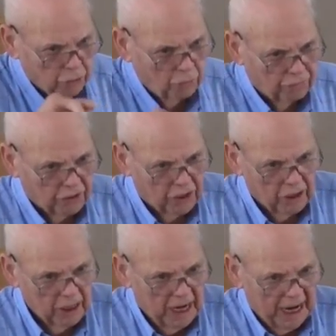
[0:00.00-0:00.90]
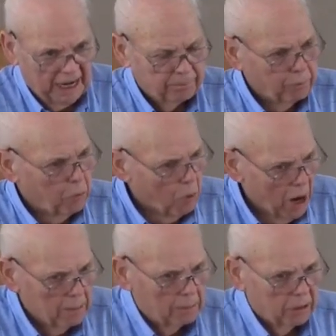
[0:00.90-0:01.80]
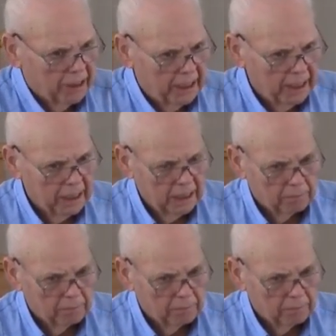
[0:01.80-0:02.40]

over there, and probably,